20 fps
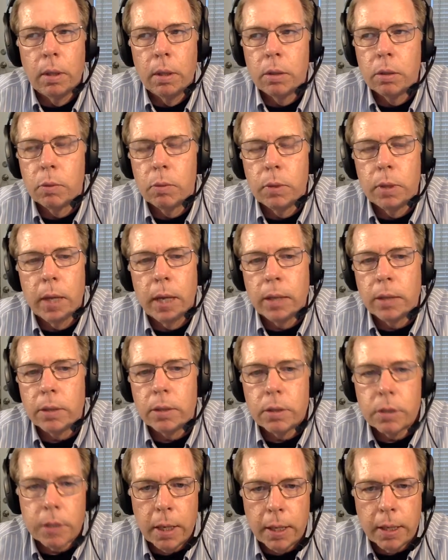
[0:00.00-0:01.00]
So we're not
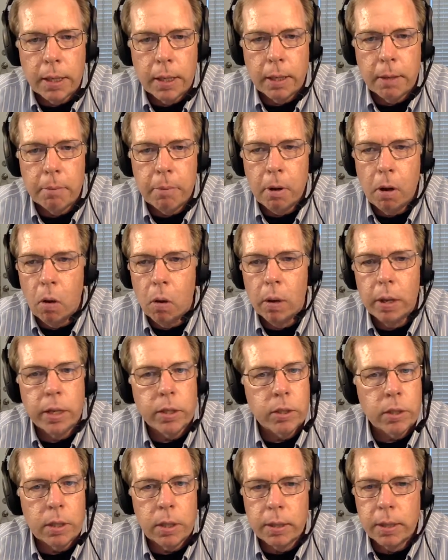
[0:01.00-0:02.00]
saying Paul
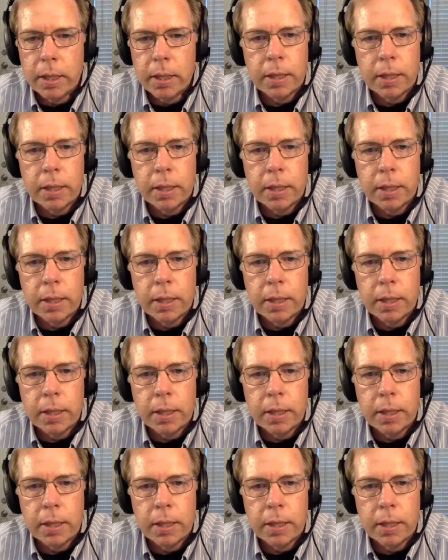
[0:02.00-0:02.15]
has done